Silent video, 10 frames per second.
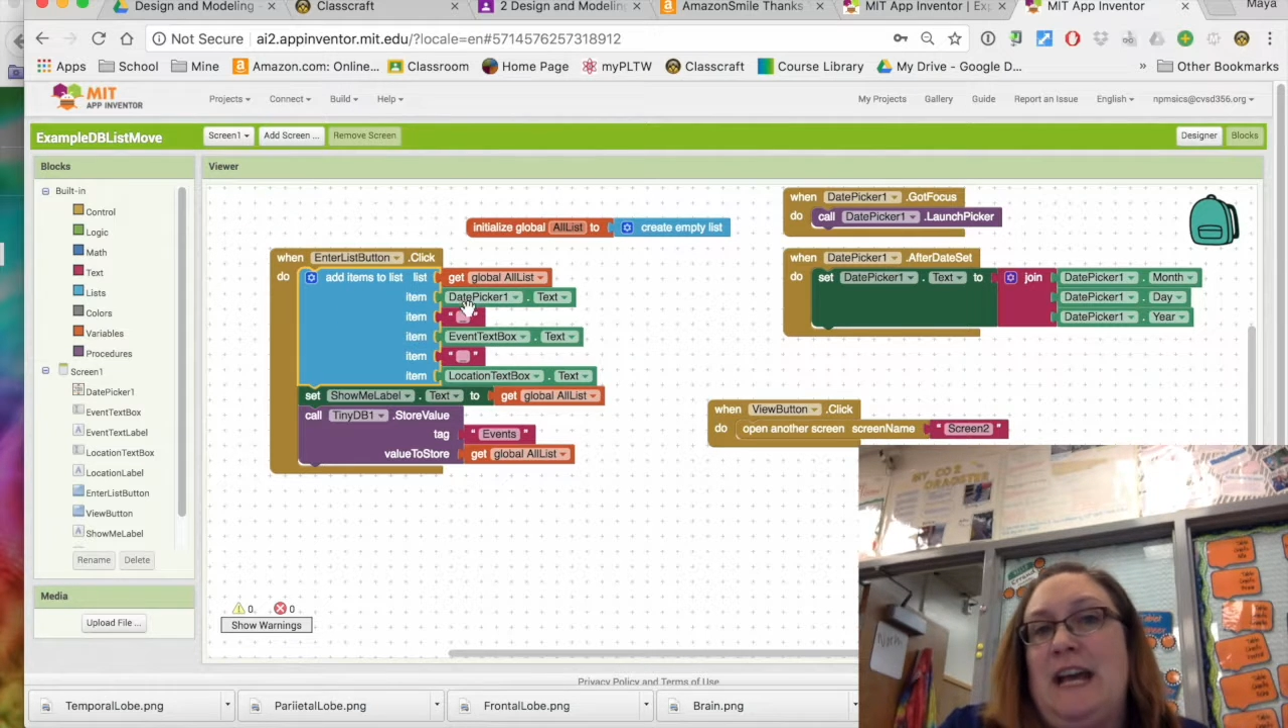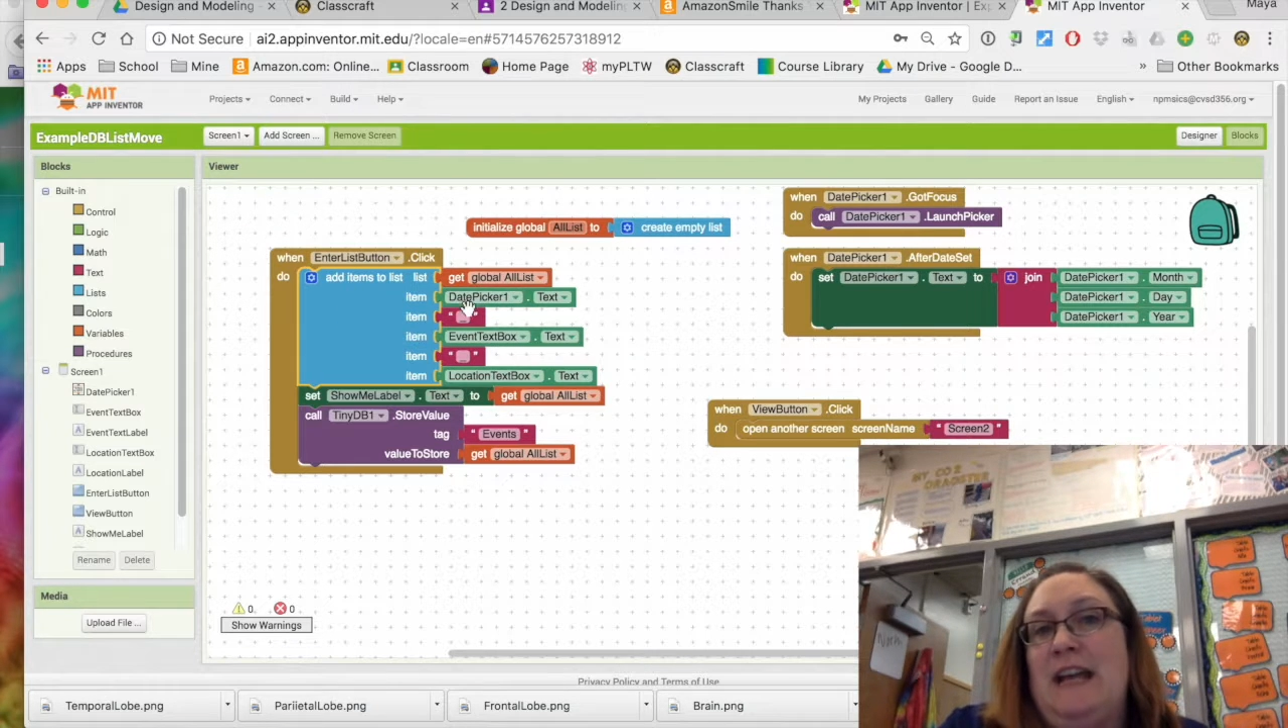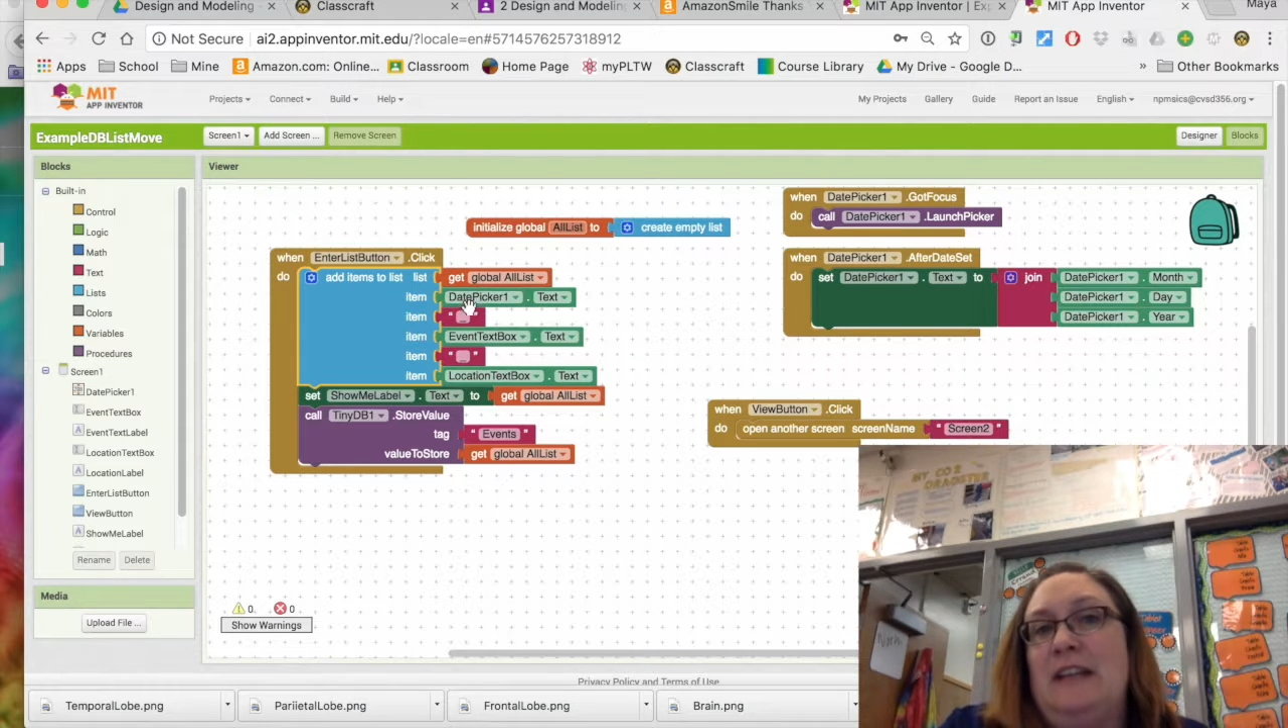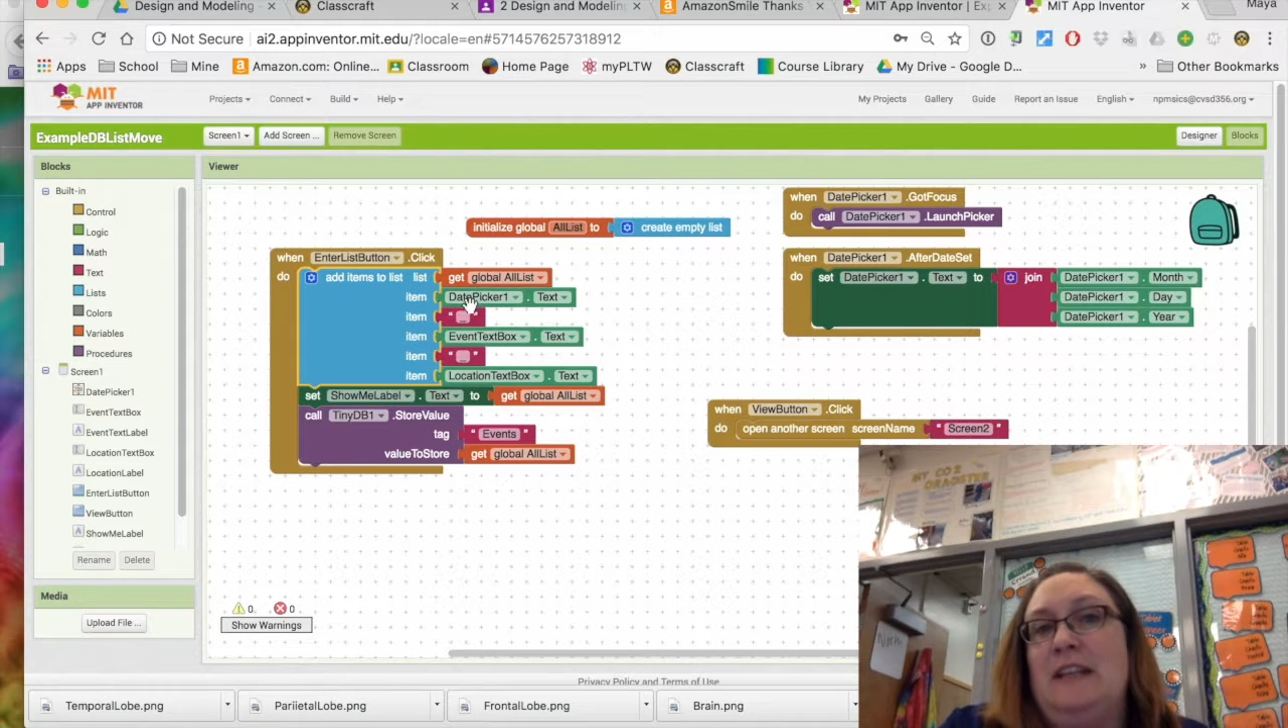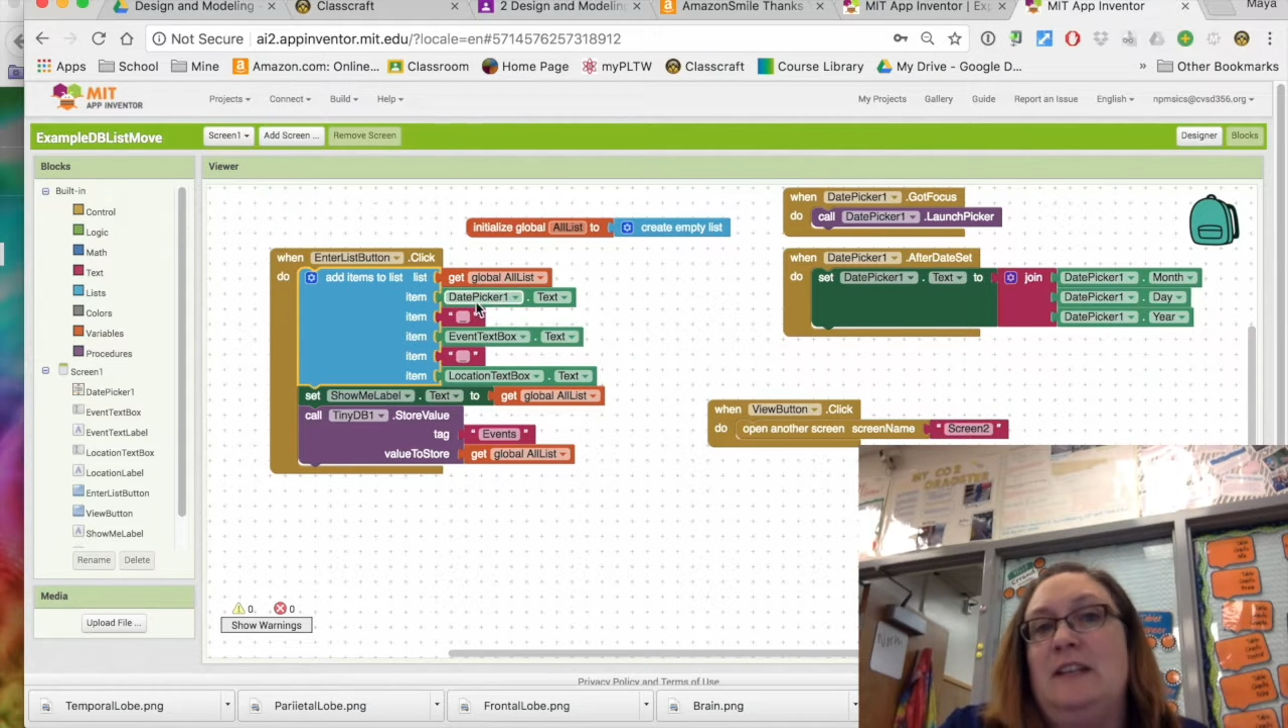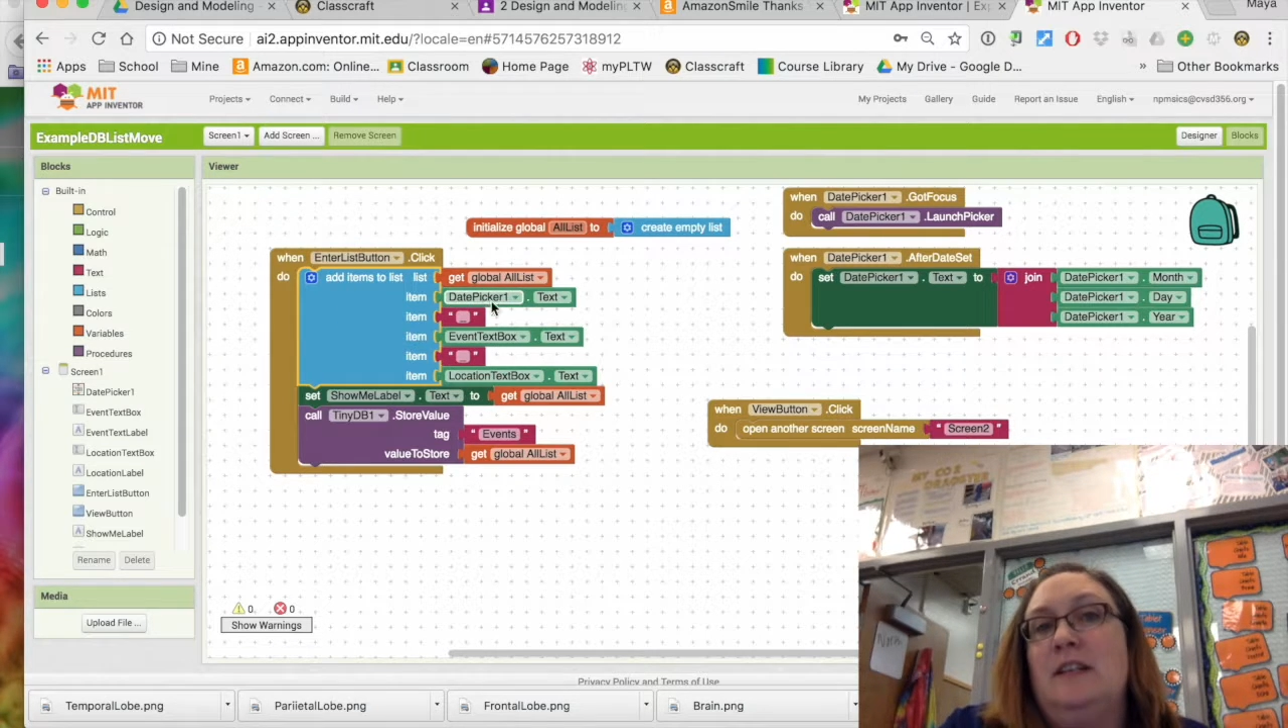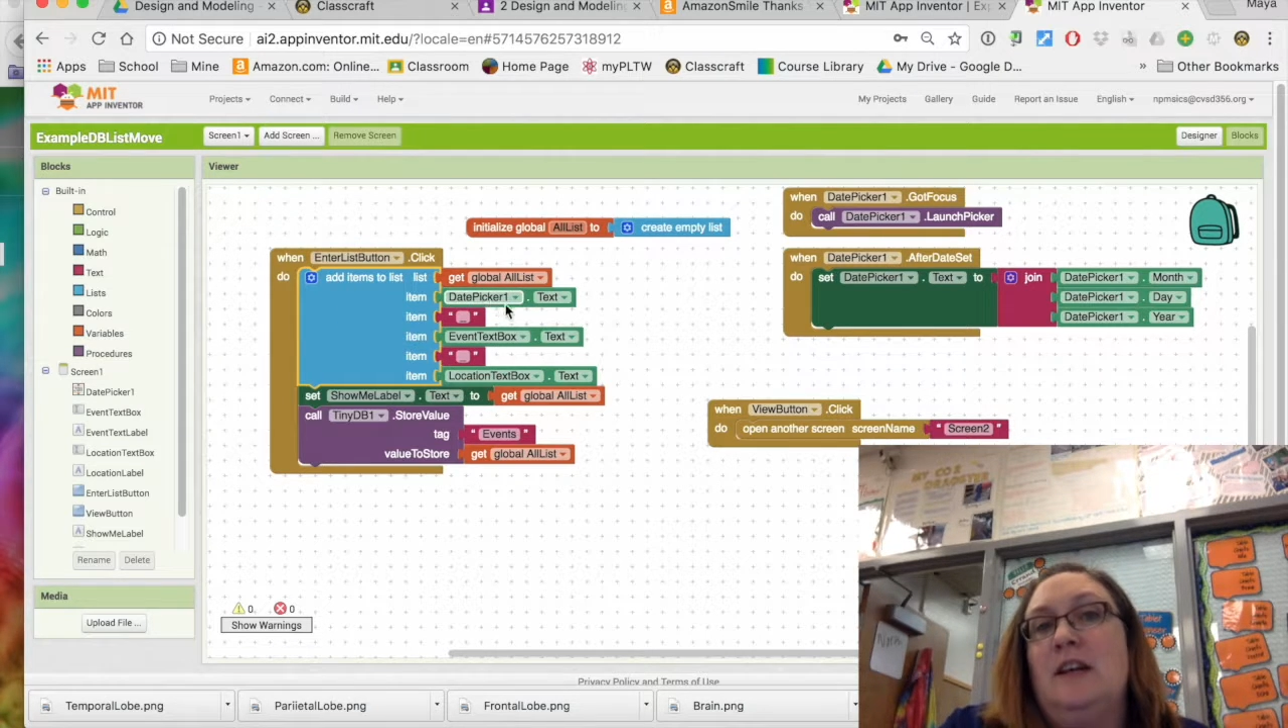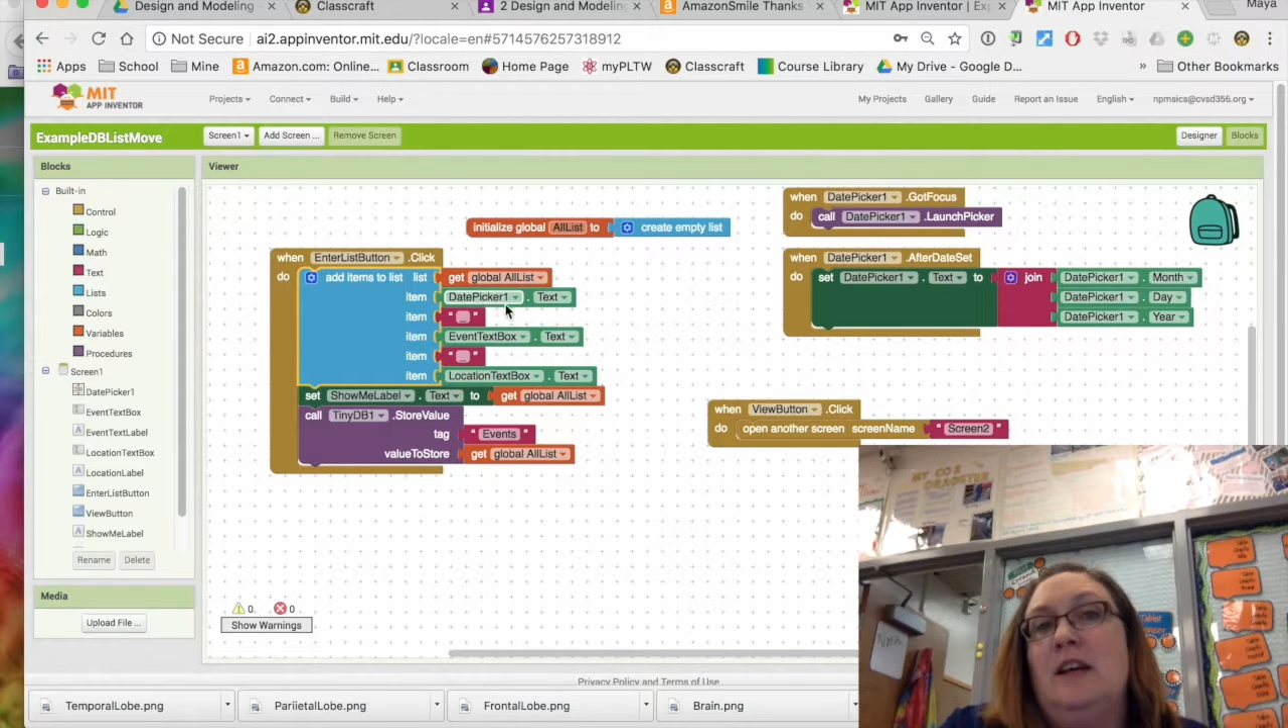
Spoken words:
added